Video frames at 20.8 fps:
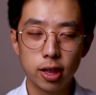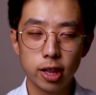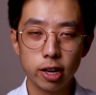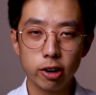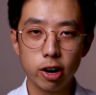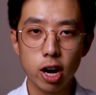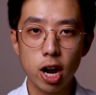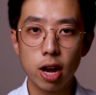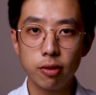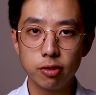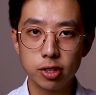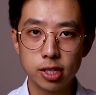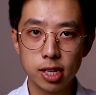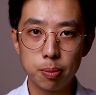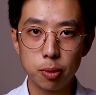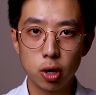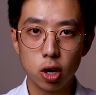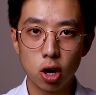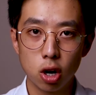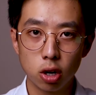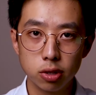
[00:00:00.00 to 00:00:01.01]
There are, however,
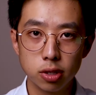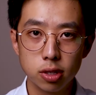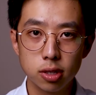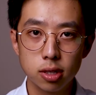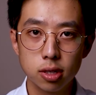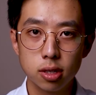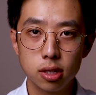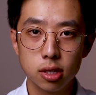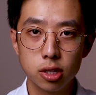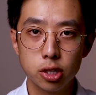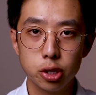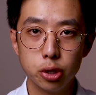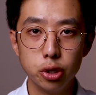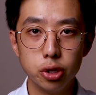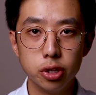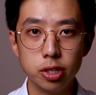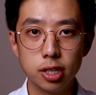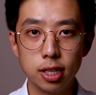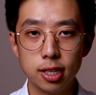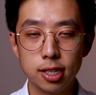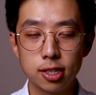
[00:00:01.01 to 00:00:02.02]
some cons to
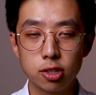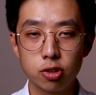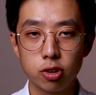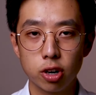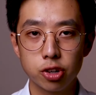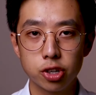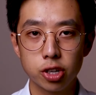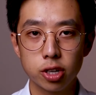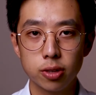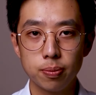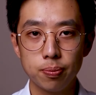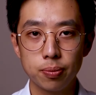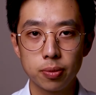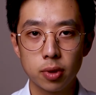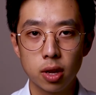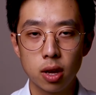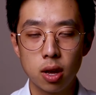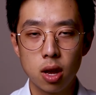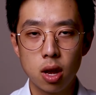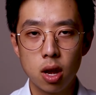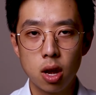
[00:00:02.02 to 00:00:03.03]
using this structure.
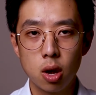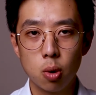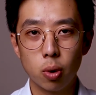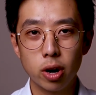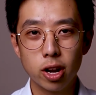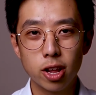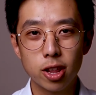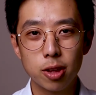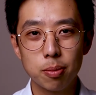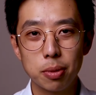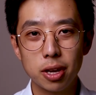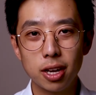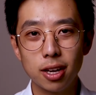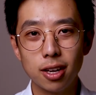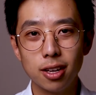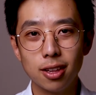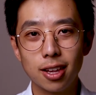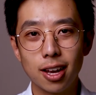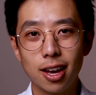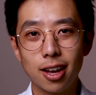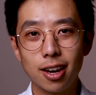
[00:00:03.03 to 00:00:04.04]
One of them
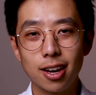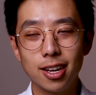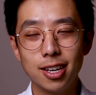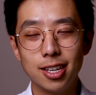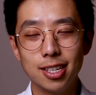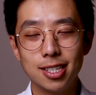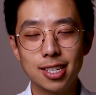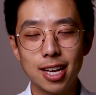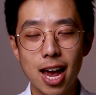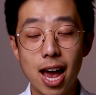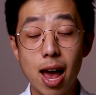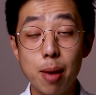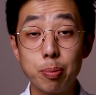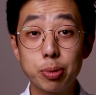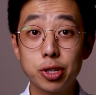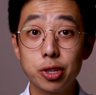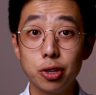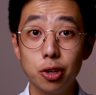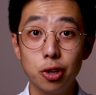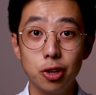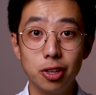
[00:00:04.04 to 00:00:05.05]
being that it is
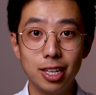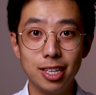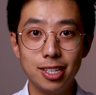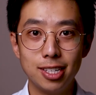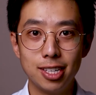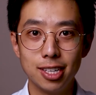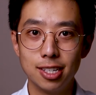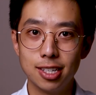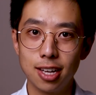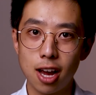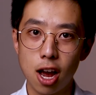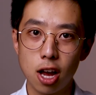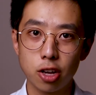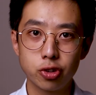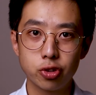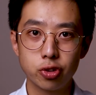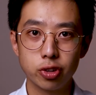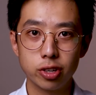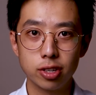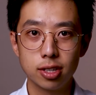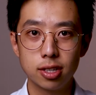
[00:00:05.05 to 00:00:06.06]
absolutely
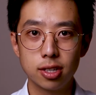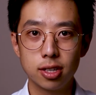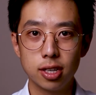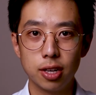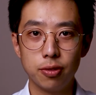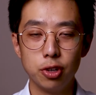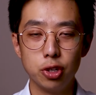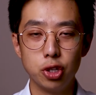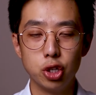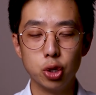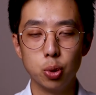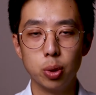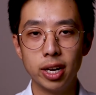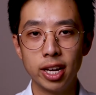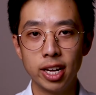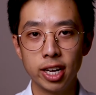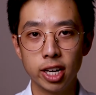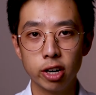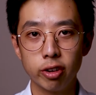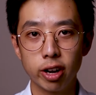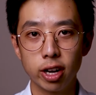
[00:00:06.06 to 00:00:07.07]
disastrous if you do
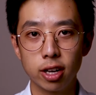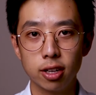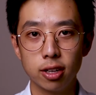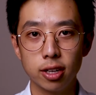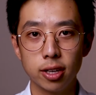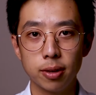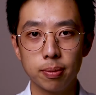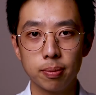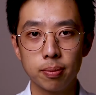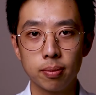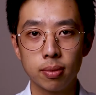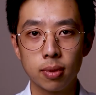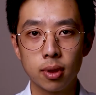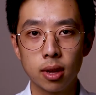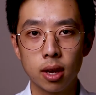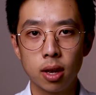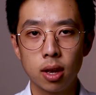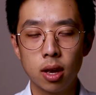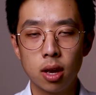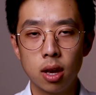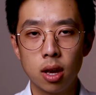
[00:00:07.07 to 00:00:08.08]
it incorrectly.
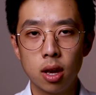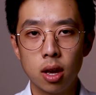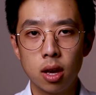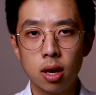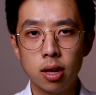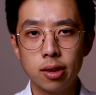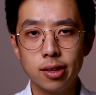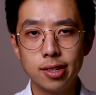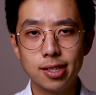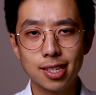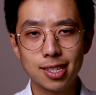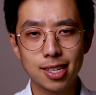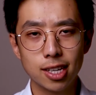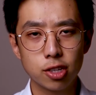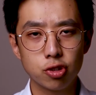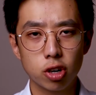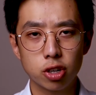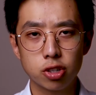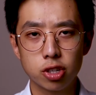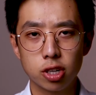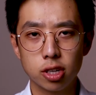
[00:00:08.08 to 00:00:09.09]
This essay
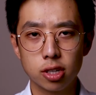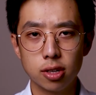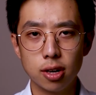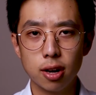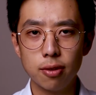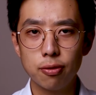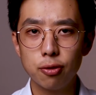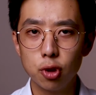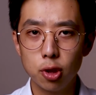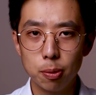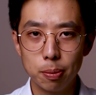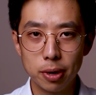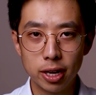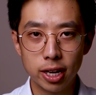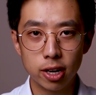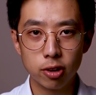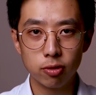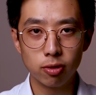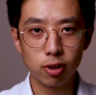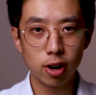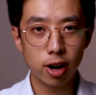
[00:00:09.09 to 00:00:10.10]
structure is not for the beginner